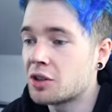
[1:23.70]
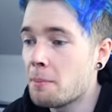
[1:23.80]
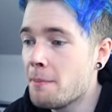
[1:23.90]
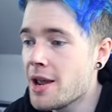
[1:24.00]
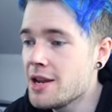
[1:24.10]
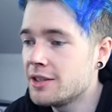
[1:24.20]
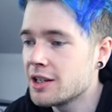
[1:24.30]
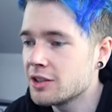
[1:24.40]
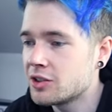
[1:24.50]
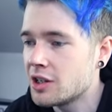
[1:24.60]

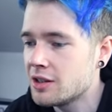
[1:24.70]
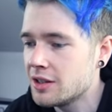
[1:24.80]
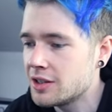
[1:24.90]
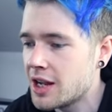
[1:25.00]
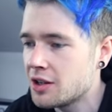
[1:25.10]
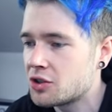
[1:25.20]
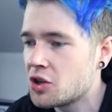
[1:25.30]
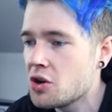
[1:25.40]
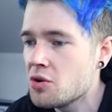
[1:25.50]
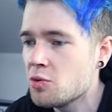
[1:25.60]
amazing at sunset.
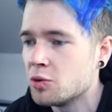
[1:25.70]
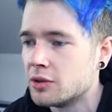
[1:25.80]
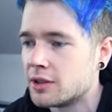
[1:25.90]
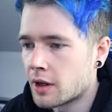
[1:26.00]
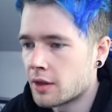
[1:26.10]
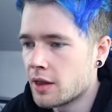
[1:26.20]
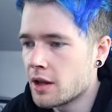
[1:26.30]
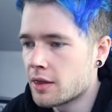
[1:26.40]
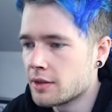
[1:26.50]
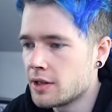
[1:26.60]
Dude, I
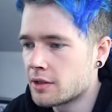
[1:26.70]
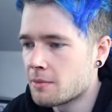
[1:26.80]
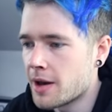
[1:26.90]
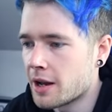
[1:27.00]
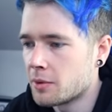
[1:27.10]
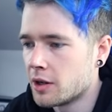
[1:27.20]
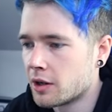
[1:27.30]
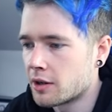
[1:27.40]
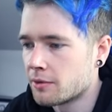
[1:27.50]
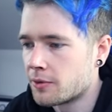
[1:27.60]
think this is the man we're
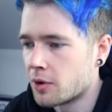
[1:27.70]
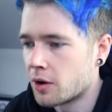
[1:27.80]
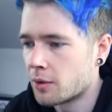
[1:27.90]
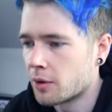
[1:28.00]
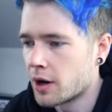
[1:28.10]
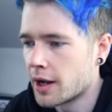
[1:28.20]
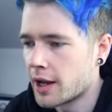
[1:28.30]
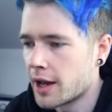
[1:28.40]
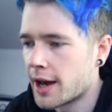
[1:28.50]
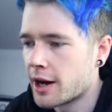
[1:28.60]
looking for right
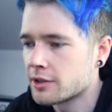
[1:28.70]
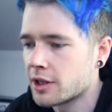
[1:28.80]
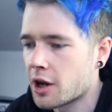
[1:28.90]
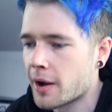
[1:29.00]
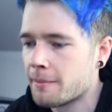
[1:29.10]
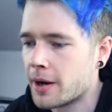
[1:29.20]
here. How's it going,